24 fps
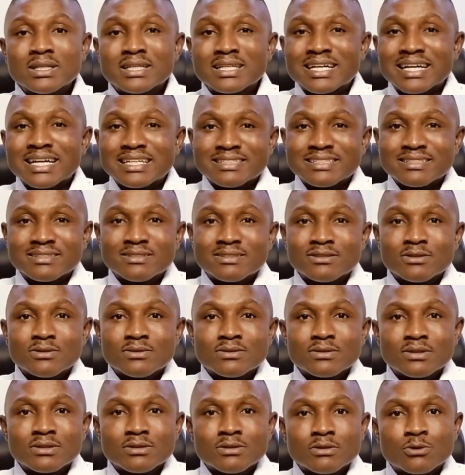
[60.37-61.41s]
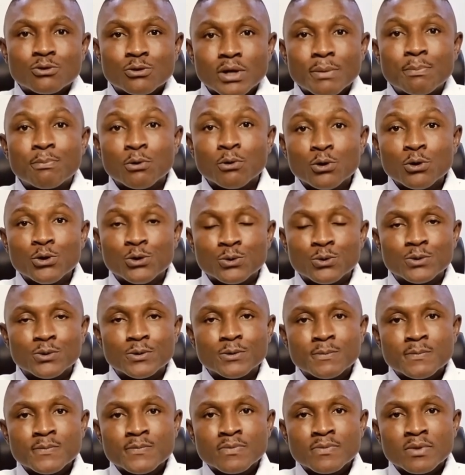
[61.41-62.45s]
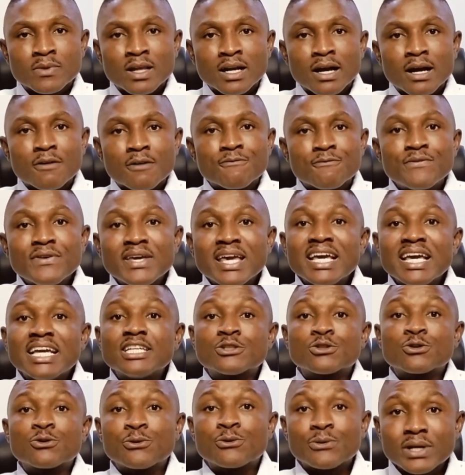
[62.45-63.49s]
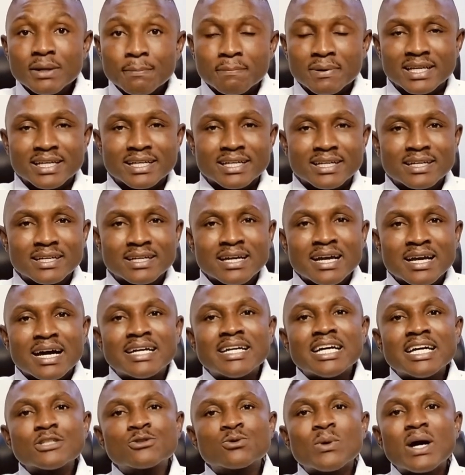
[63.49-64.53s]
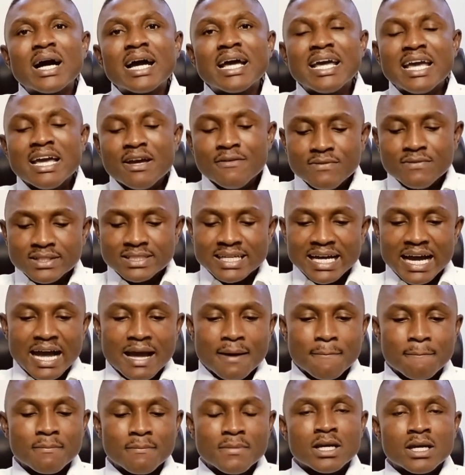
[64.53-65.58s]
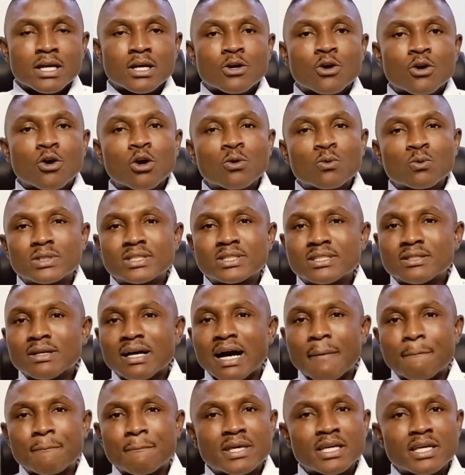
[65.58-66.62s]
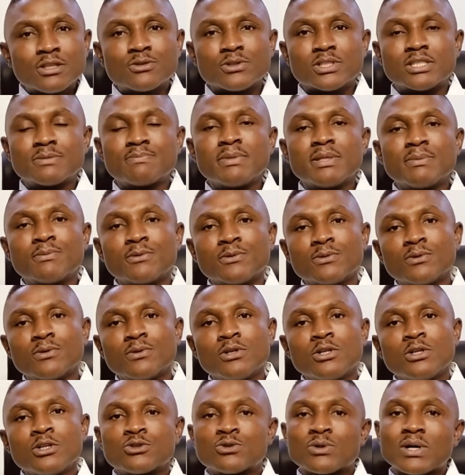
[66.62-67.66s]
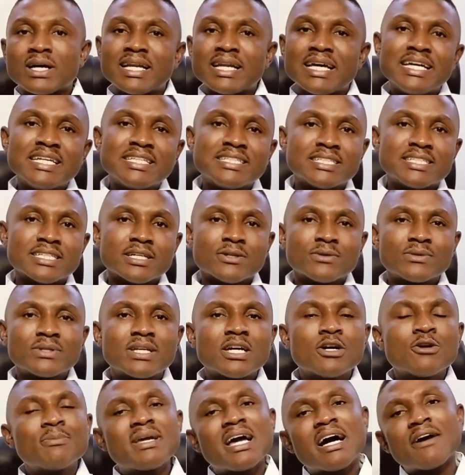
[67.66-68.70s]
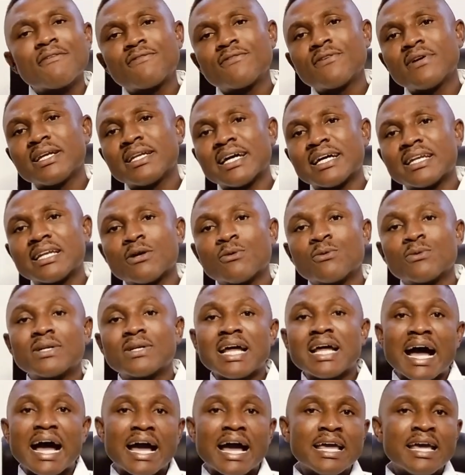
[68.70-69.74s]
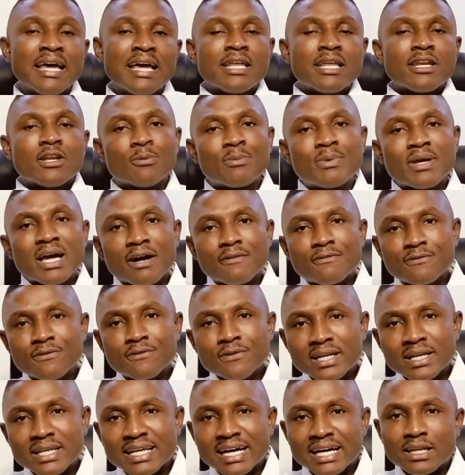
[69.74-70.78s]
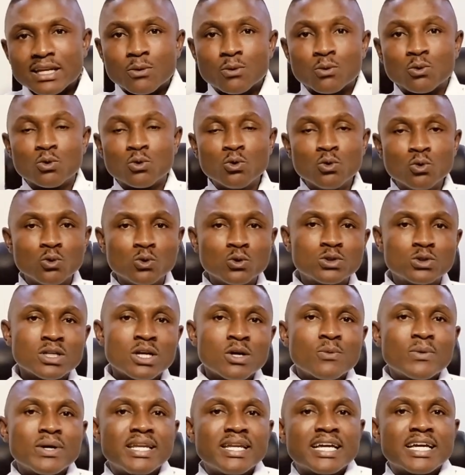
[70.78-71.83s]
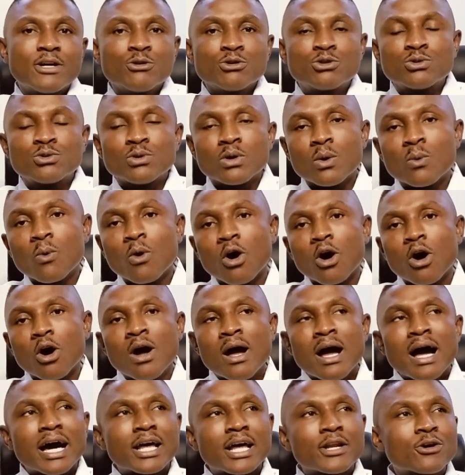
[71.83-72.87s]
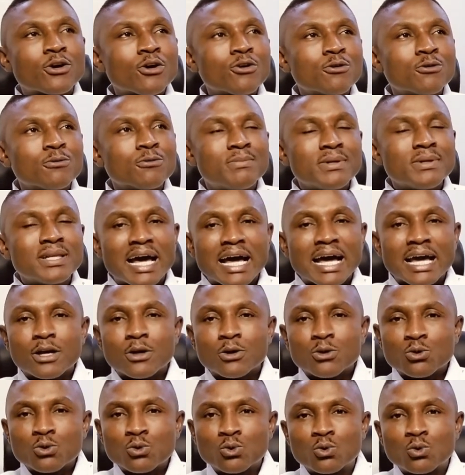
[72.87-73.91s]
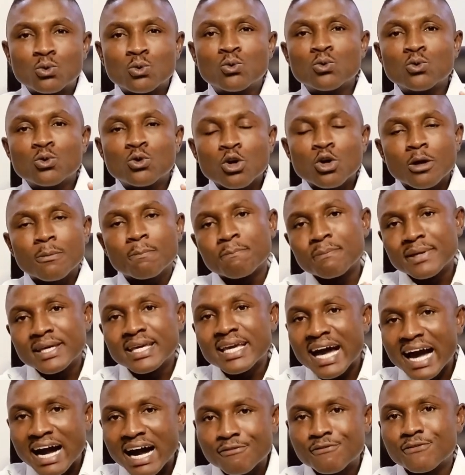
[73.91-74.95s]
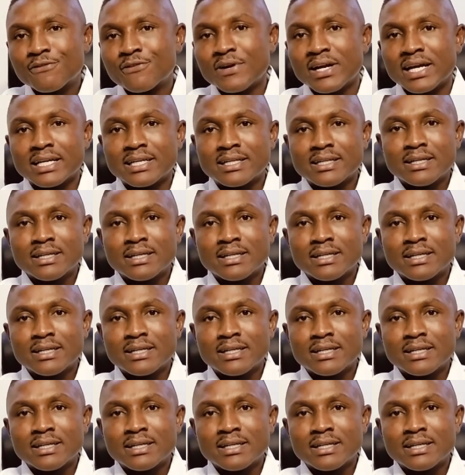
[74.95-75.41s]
can cripple you. Fear is crippling. And that's why every time God would appear to his people through an angel, they will be afraid that they will die. They will be afraid that they will lose when they go to a war. And God will be like, do not be afraid.